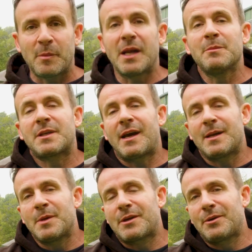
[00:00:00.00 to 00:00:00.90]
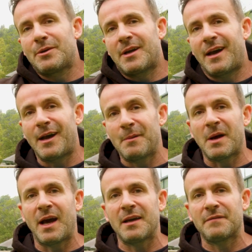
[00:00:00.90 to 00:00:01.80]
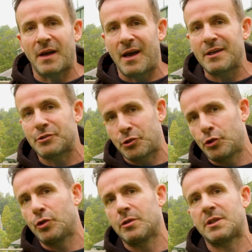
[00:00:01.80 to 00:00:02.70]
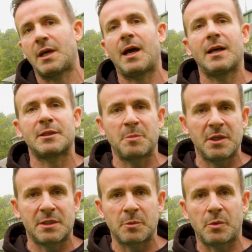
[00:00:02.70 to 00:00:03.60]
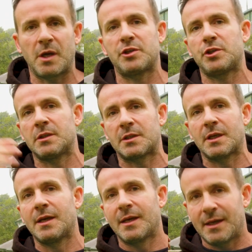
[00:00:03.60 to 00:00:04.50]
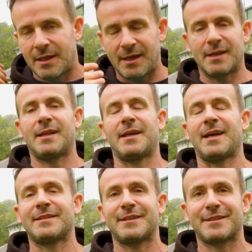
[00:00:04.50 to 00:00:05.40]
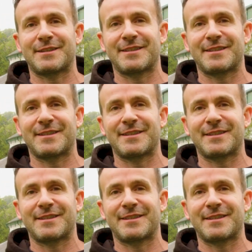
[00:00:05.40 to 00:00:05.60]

My is Gary Meikle. Um, I have asked you to ask me some questions. Here are the answers.